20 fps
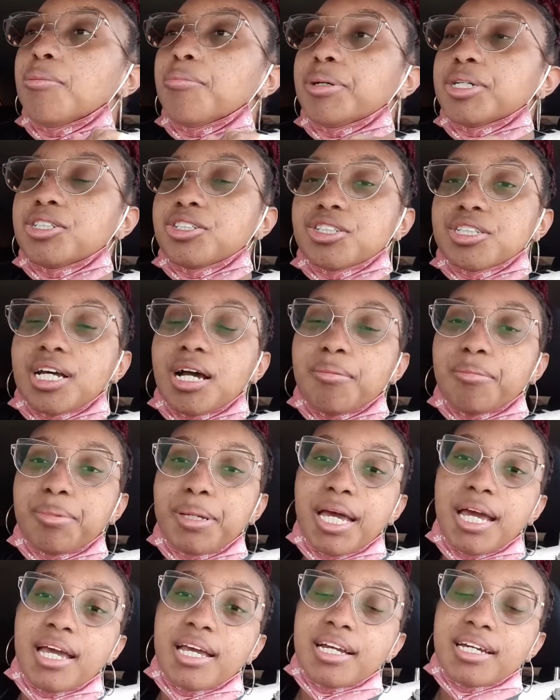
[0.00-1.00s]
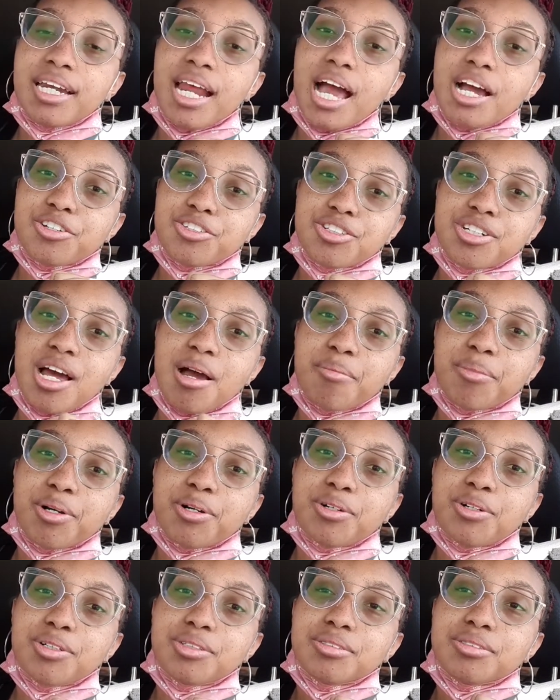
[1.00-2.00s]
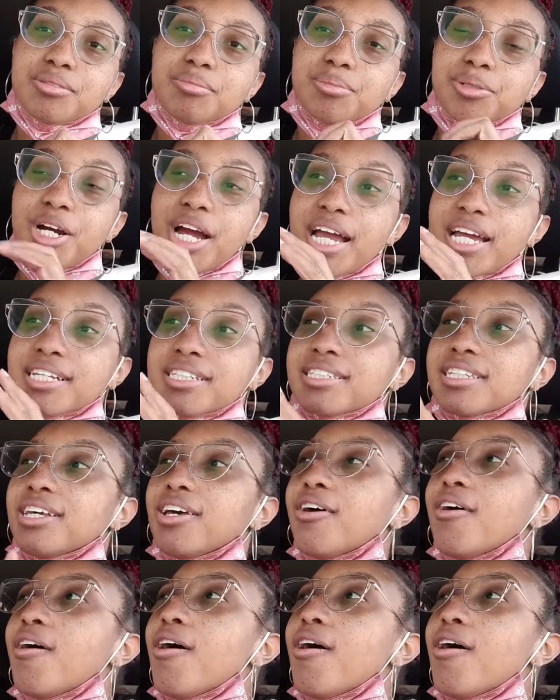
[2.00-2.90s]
but you're not paying an astronomical price.